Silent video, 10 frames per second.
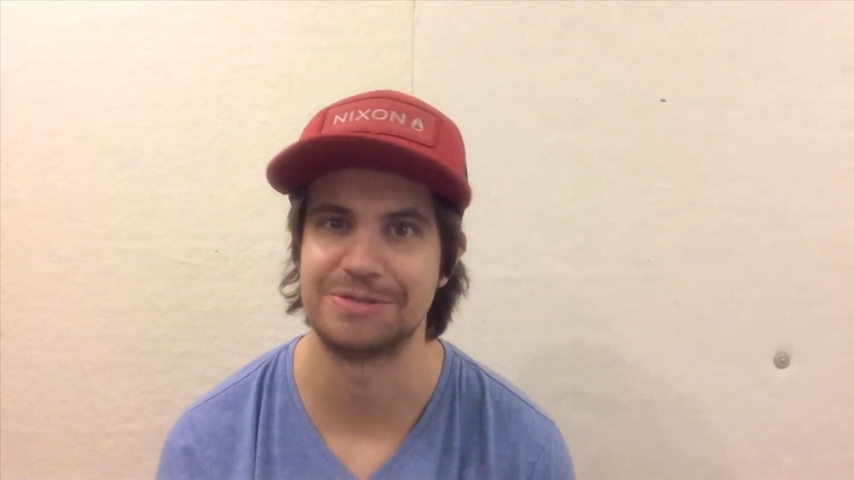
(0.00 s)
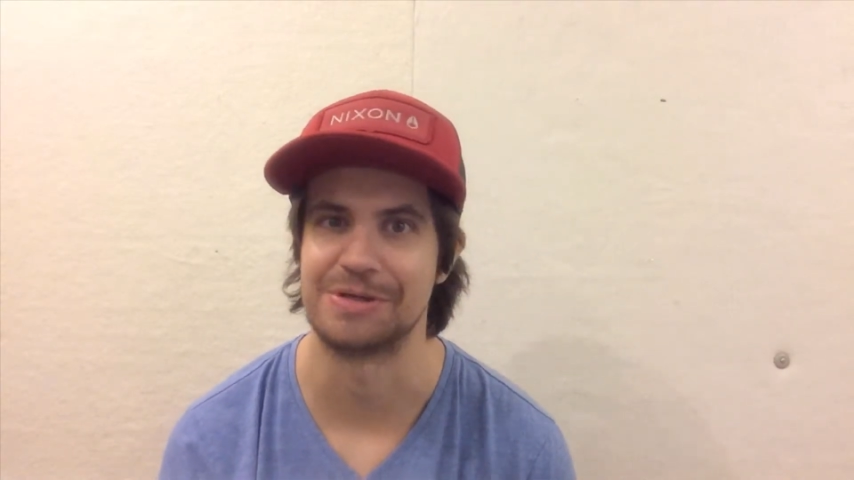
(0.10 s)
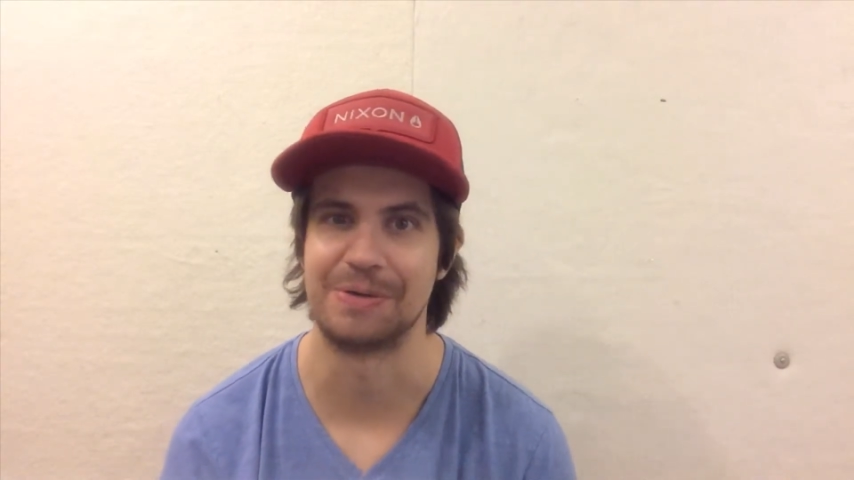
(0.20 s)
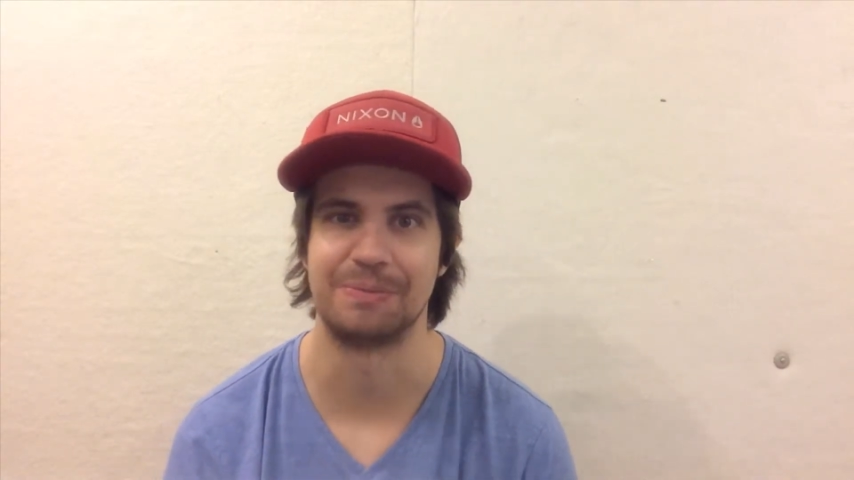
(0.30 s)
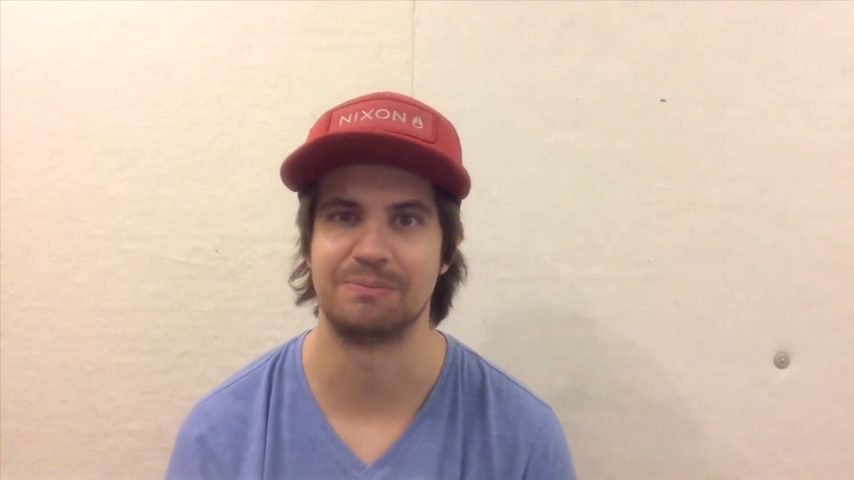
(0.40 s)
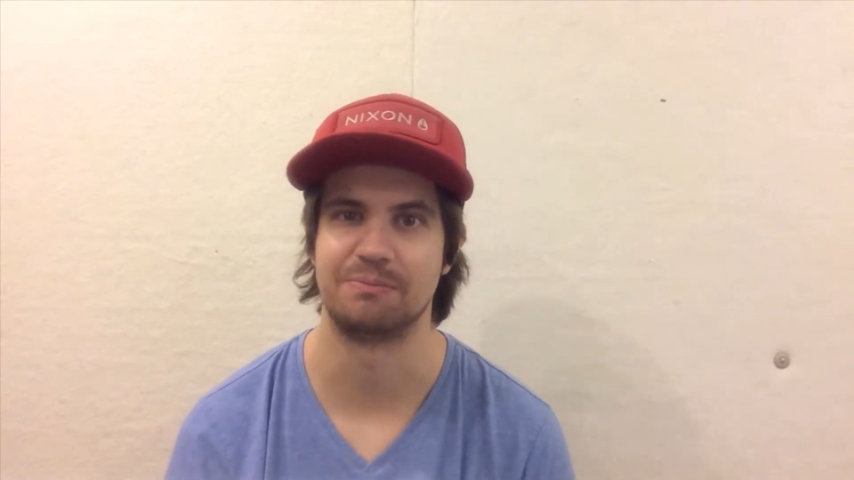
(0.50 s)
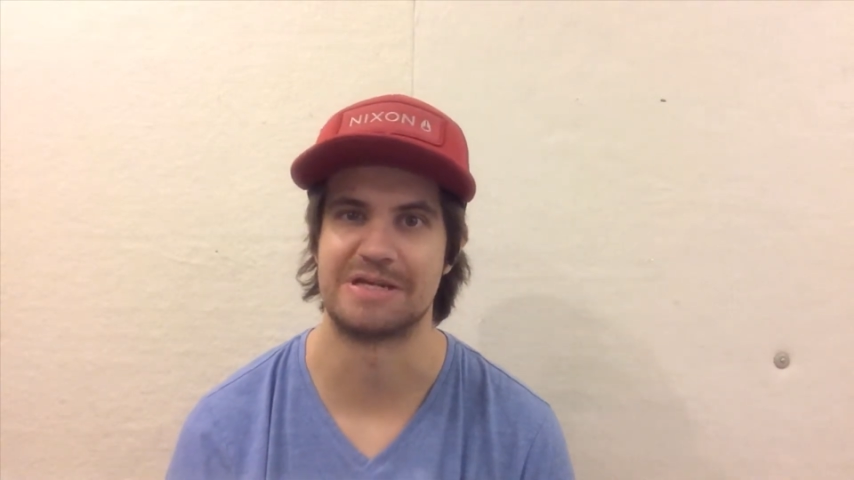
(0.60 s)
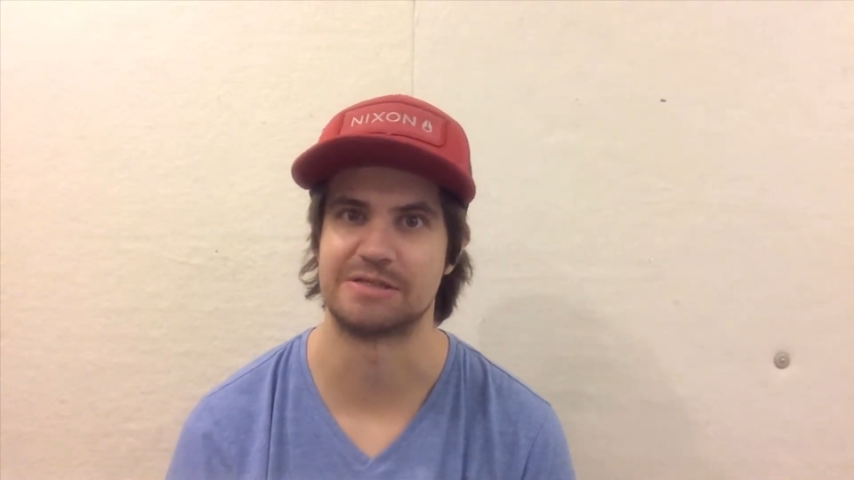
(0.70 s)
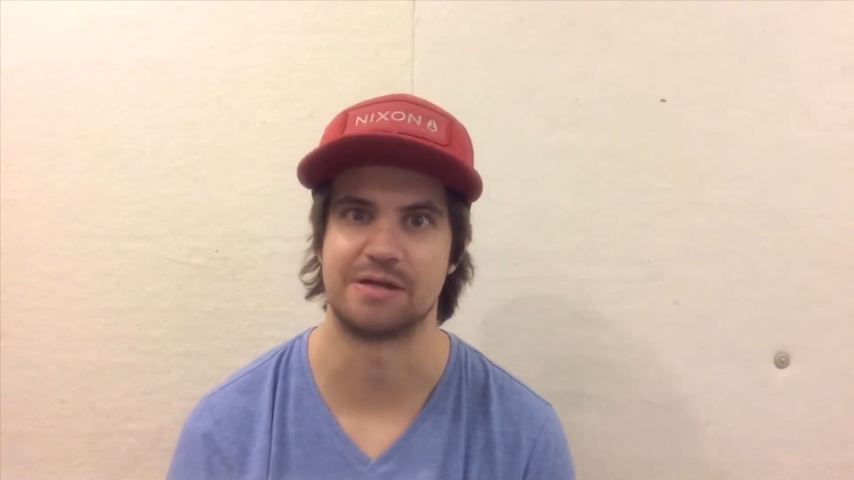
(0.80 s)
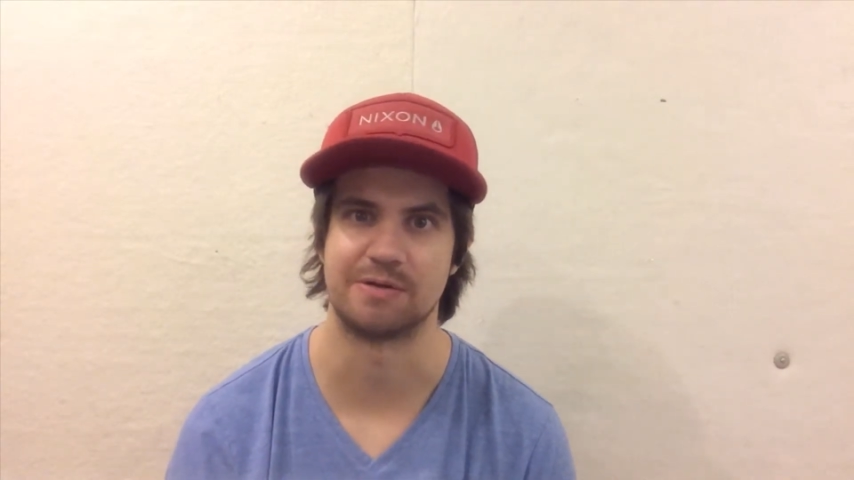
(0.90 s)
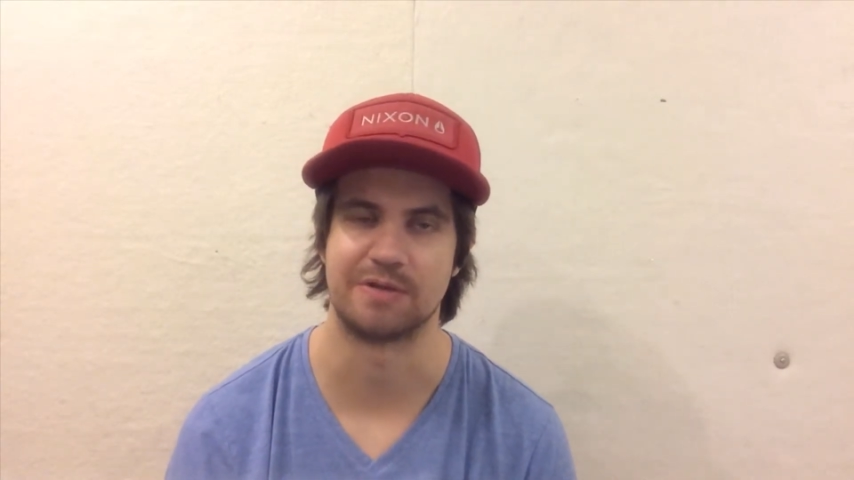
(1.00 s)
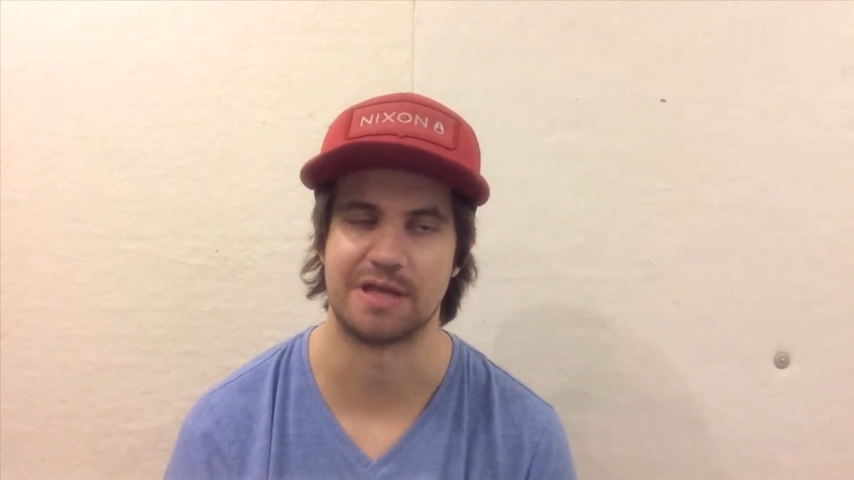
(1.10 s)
so don't mess around with